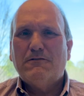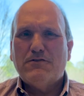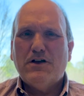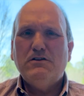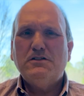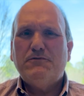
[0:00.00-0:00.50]

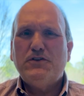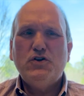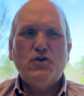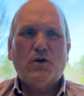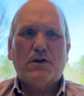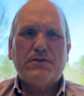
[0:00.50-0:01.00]
those of you
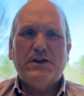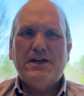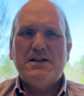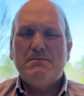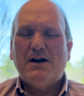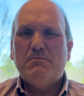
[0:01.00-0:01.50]
who are
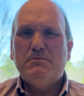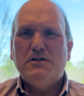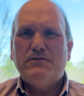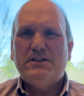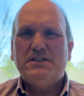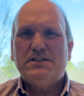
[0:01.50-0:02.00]
thinking about
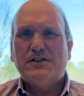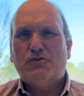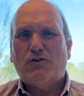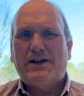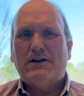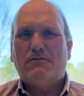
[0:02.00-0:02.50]
moving to the
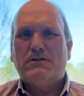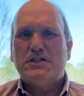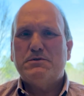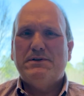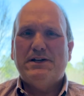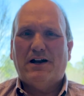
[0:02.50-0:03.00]
greater
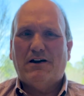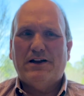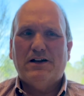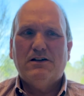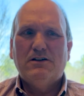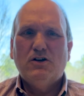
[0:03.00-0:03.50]
Richmond
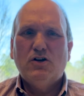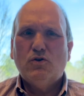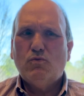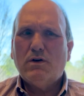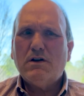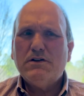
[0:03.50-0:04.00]
area,
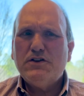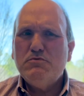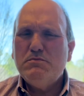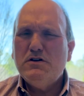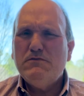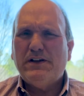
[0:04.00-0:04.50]
where are you
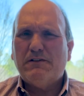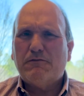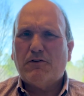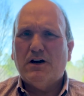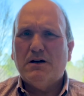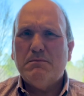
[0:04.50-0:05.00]
moving
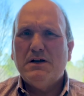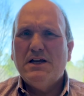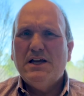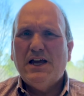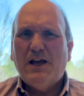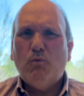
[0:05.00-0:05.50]
from?
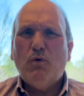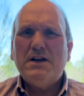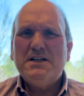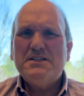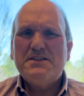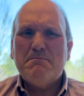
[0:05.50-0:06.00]
And what
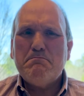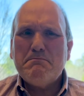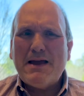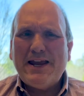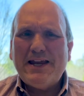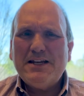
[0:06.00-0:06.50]
is the
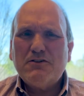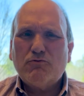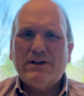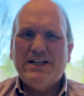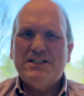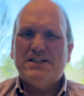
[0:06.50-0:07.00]
main
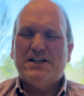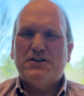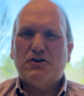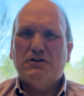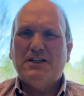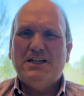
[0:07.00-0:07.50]
reason
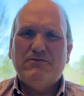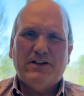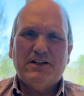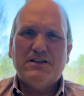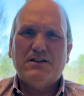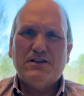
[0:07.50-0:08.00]
you're
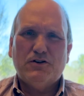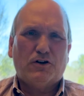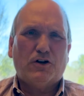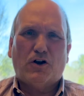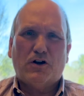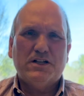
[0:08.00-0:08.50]
leaving your
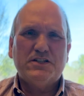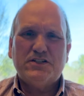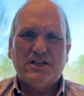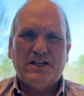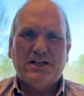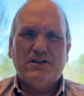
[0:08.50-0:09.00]
current
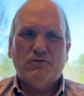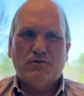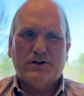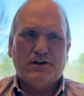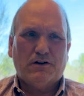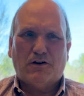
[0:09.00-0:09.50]
city or
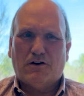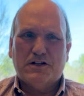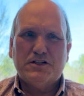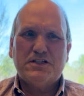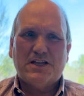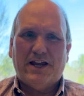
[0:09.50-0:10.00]
your
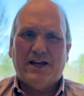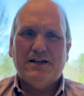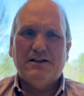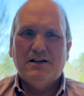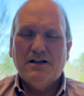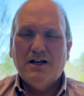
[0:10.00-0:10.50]
current state?
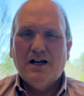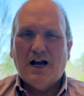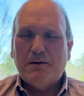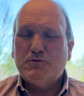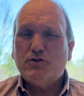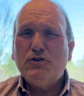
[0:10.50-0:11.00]

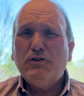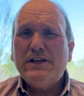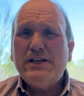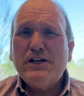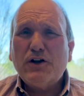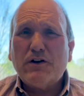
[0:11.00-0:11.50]
I'm truly
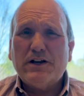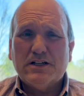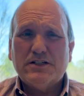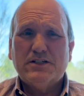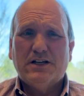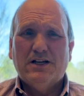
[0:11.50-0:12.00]

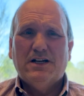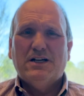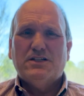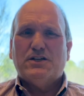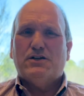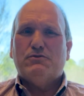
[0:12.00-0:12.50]
curious,
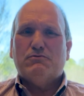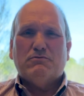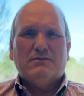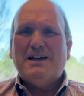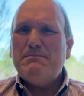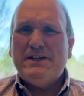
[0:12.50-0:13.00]
so
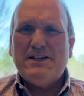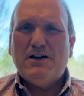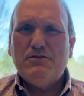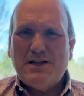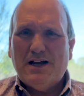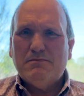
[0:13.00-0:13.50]
let me
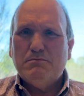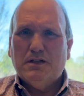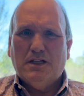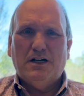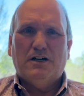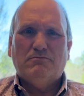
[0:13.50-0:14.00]
know down
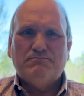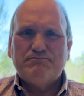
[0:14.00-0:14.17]
below.